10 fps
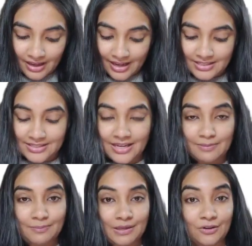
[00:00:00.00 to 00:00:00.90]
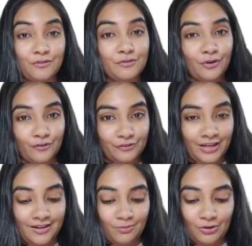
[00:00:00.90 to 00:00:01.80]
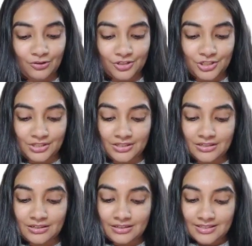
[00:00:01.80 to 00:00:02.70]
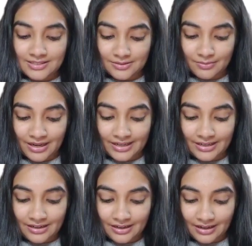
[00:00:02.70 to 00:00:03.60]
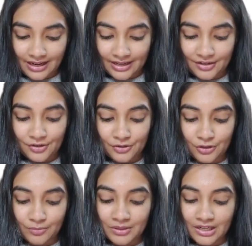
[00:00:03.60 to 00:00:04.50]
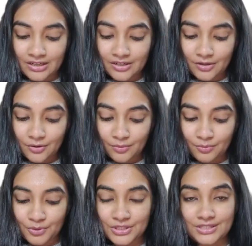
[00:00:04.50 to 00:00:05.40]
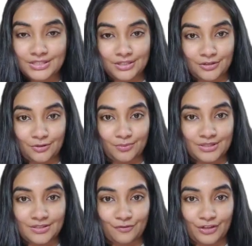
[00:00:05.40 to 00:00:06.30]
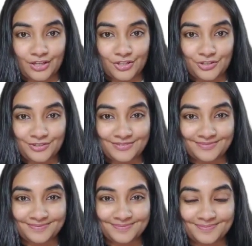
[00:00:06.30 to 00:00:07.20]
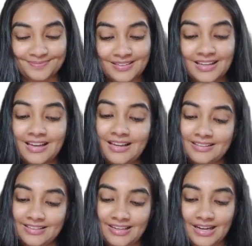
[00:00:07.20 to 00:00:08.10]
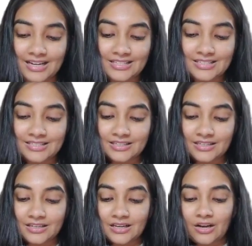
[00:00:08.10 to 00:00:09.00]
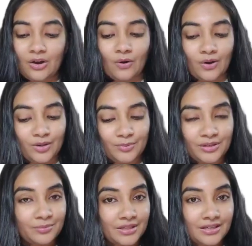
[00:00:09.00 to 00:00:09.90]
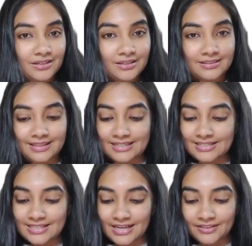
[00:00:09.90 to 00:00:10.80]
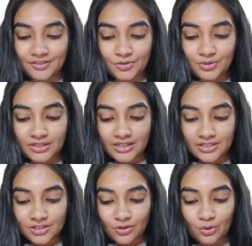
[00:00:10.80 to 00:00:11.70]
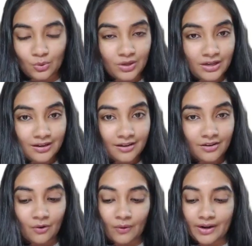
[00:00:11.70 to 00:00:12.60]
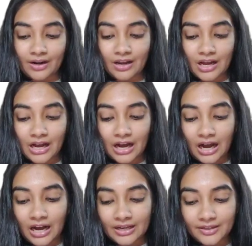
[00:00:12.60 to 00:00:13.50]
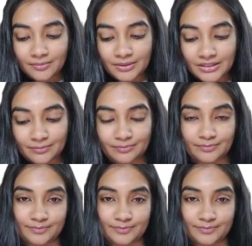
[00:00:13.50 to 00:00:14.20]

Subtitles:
SIP of ophthalmology, smile, iridotomy and posterior opacification. The last, holmium yag, that is either to create a hole or holmium,